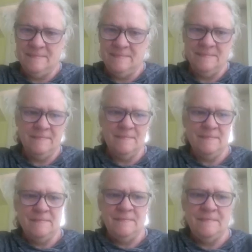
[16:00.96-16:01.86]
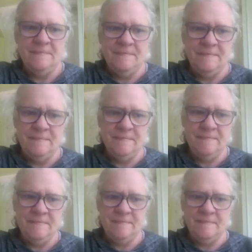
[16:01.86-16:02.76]

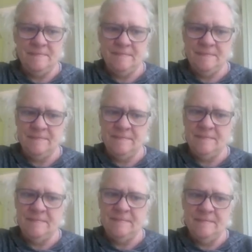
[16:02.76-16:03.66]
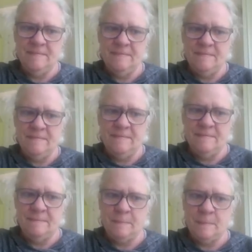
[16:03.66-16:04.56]

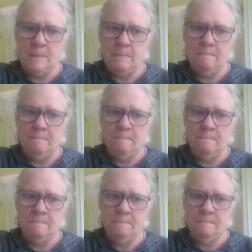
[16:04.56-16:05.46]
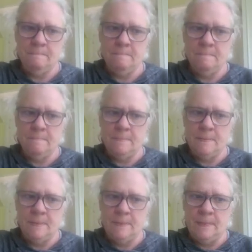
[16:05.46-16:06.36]

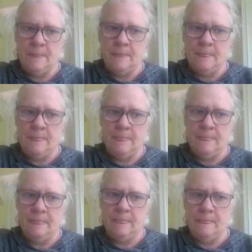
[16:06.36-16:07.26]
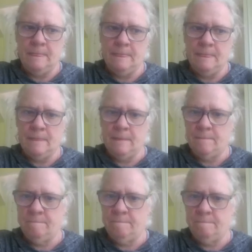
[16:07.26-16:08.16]

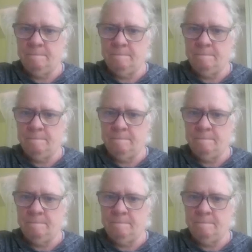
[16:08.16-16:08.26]
(silent)